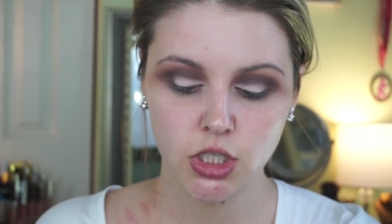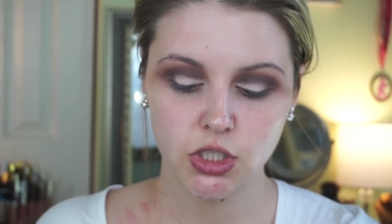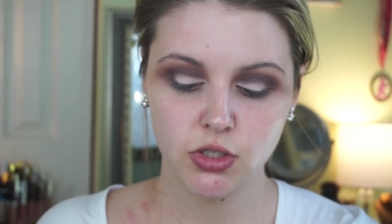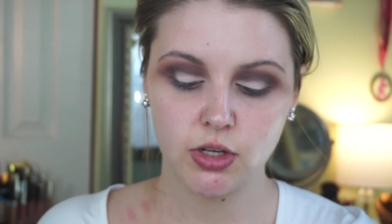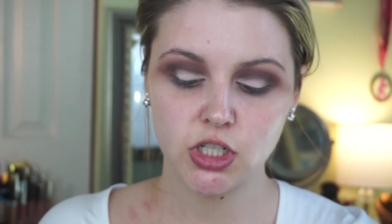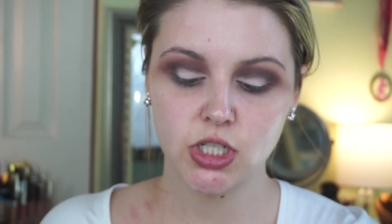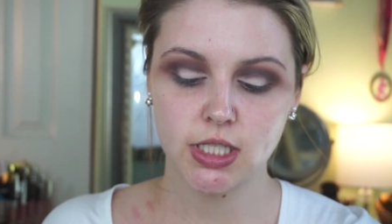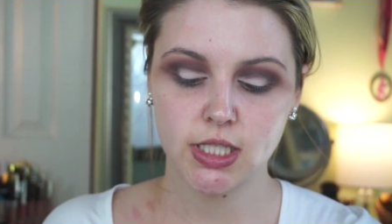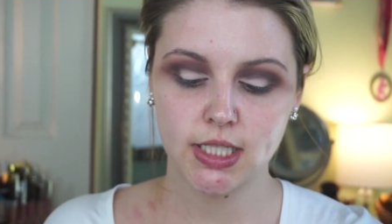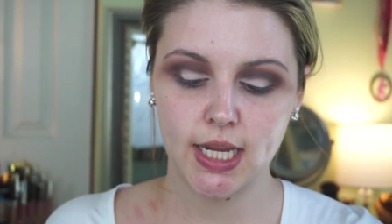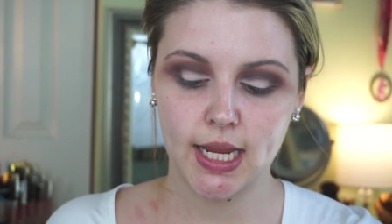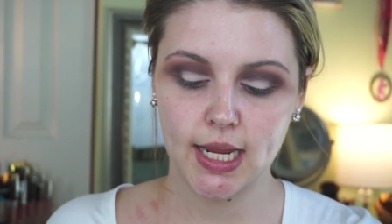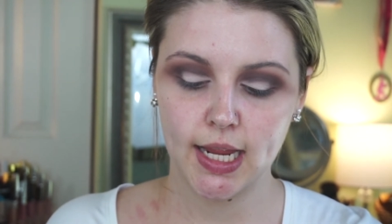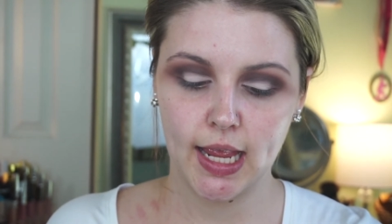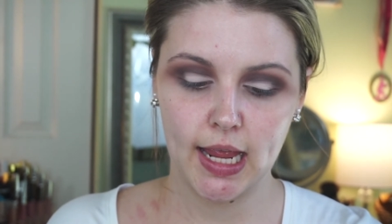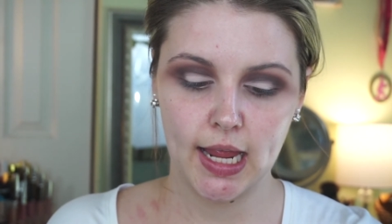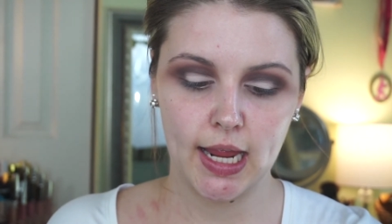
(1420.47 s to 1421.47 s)
So I just
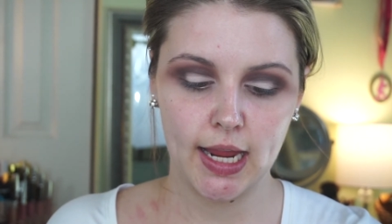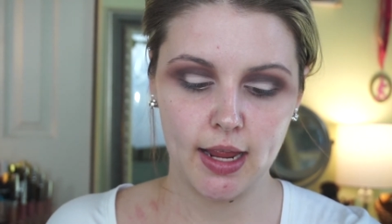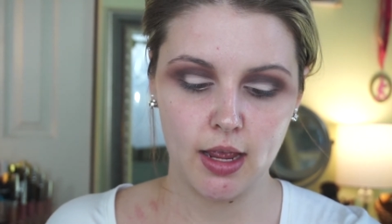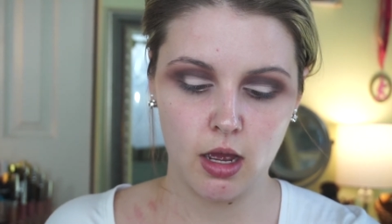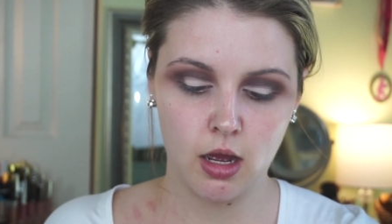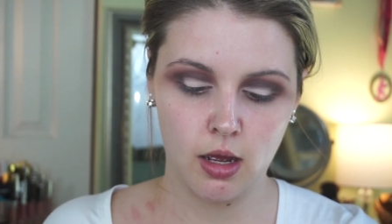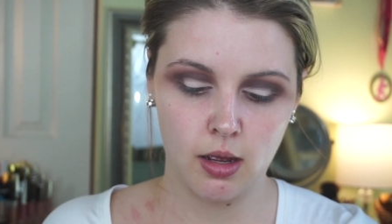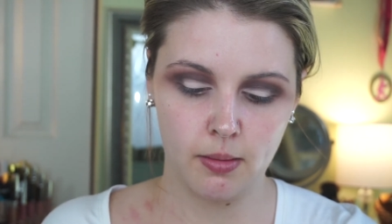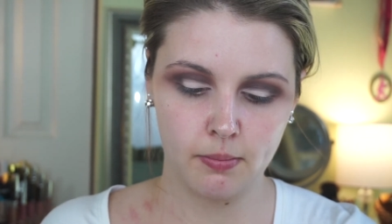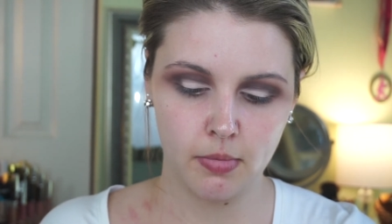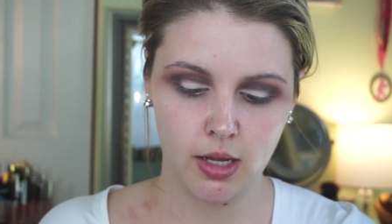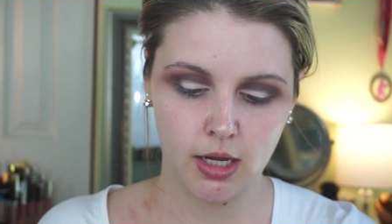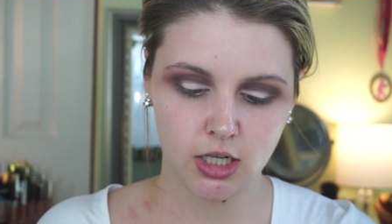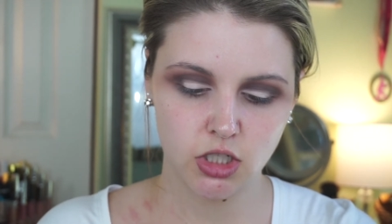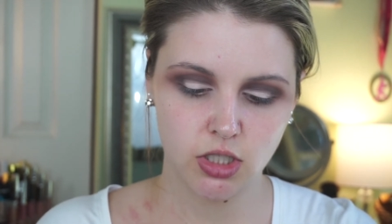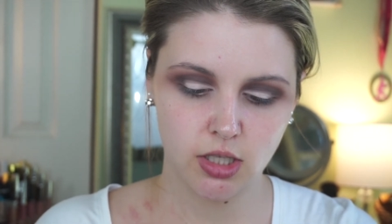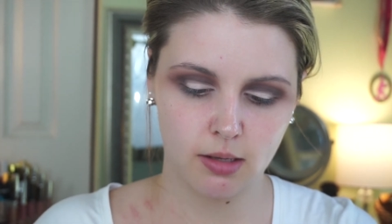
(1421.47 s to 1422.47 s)
take a,
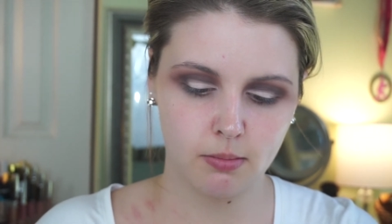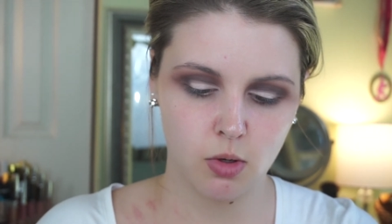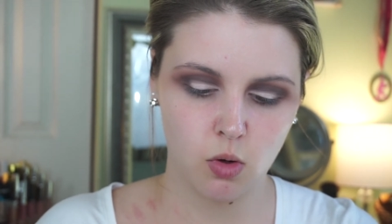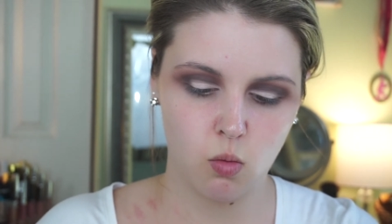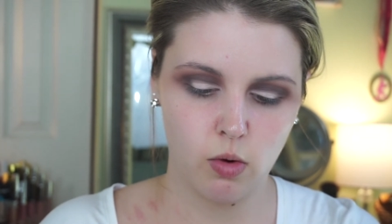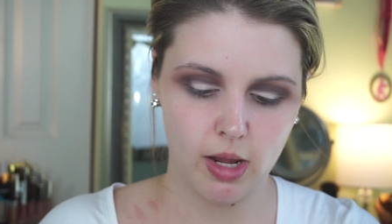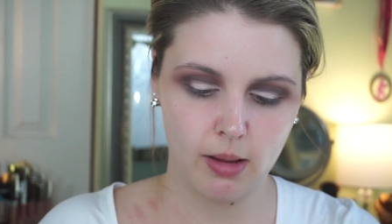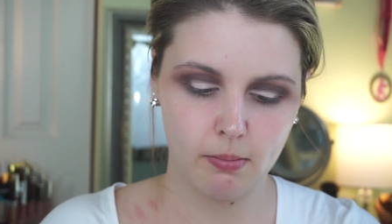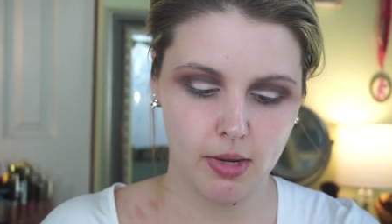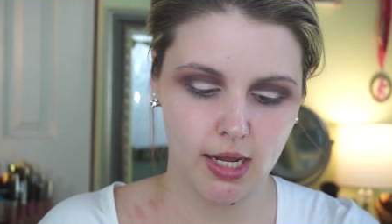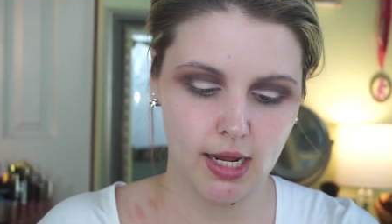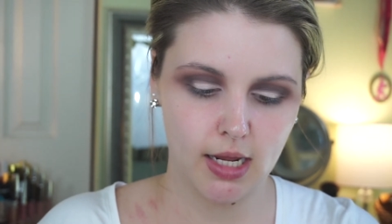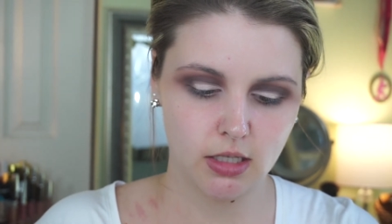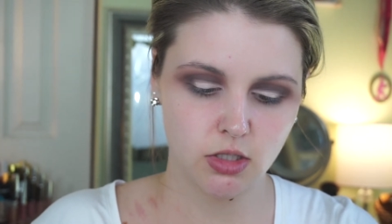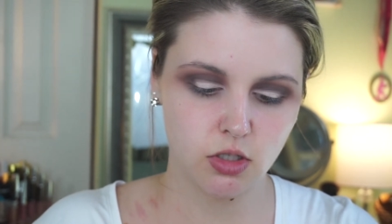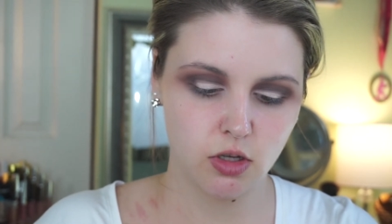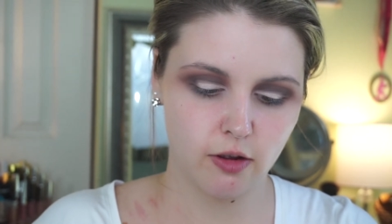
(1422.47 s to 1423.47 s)
actually I'm gonna wipe my
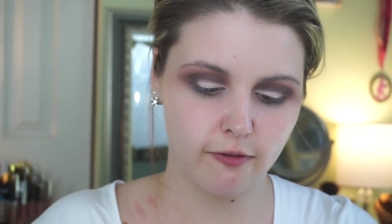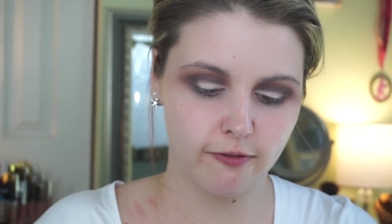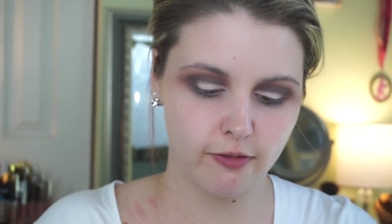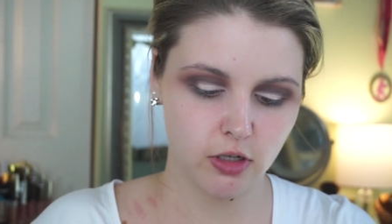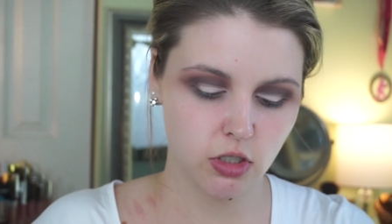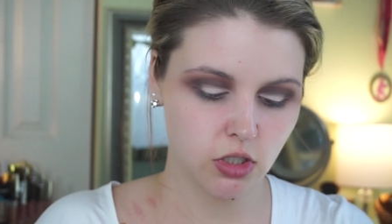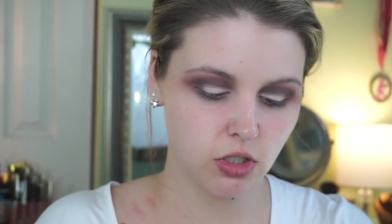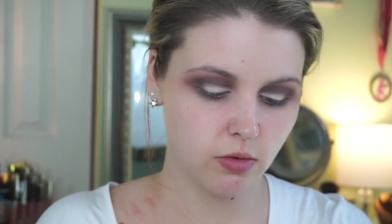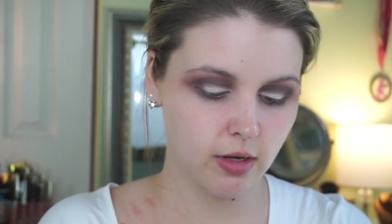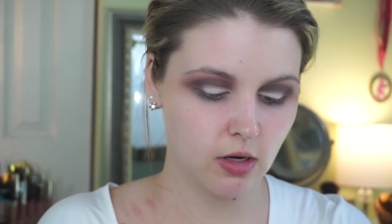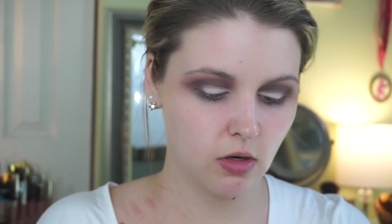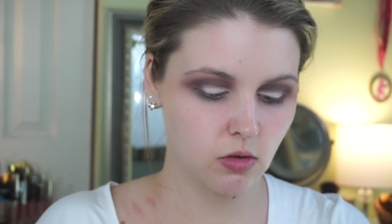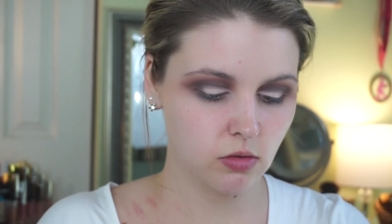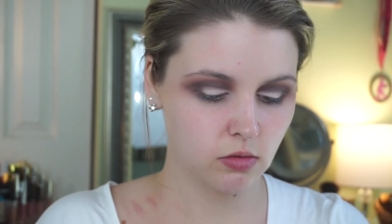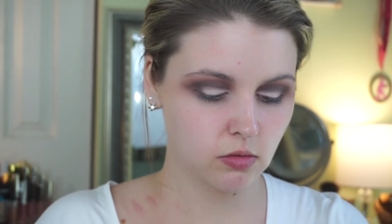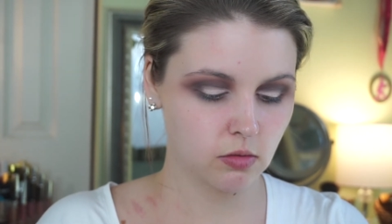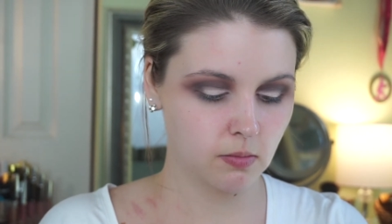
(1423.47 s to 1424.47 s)
hands off first so I
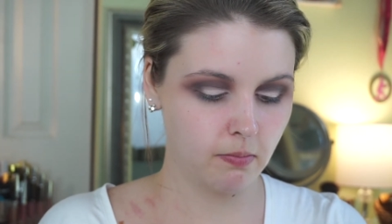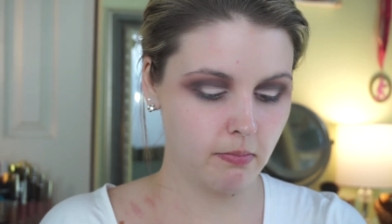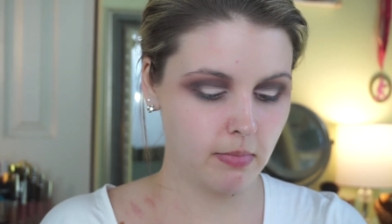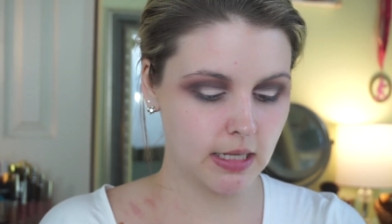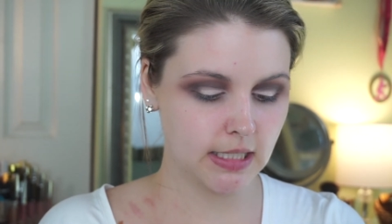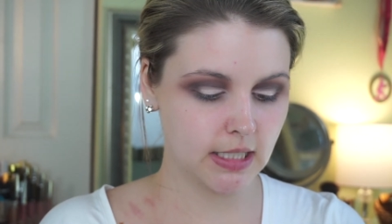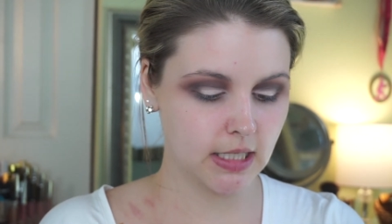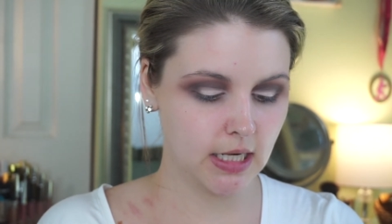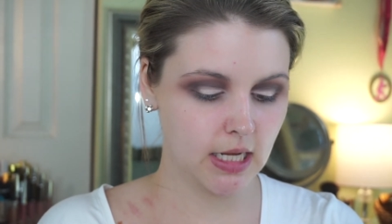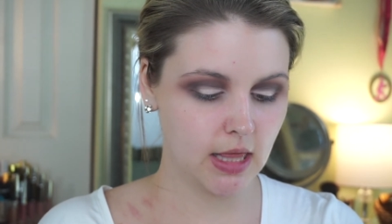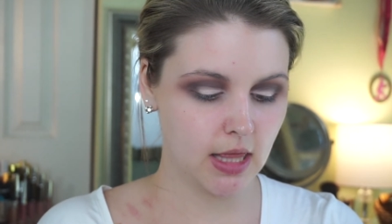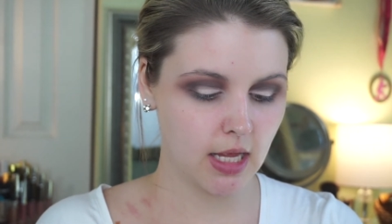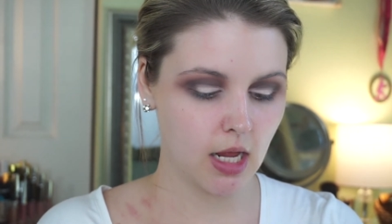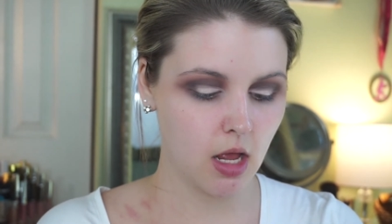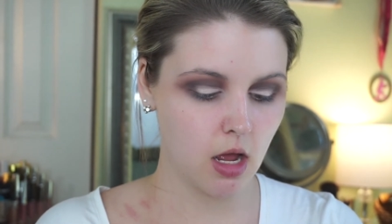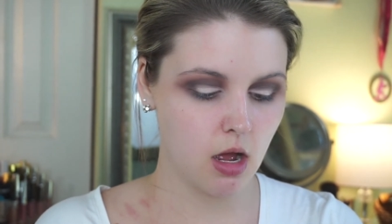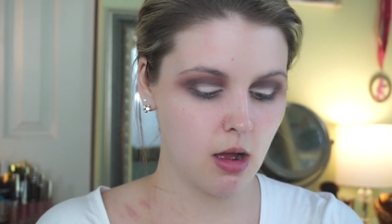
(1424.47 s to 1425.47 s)
don't mess
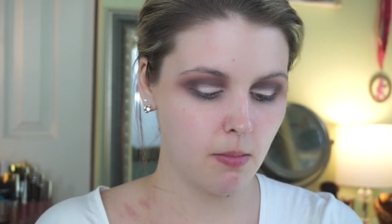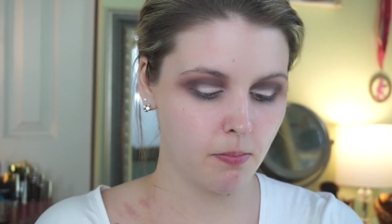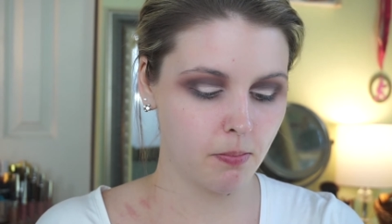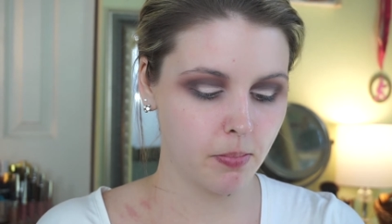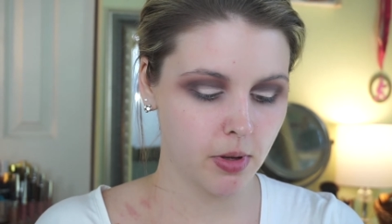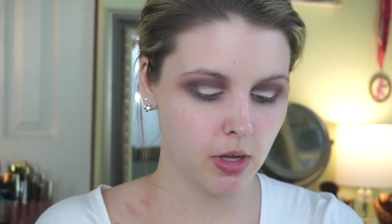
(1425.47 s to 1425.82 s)
anything up.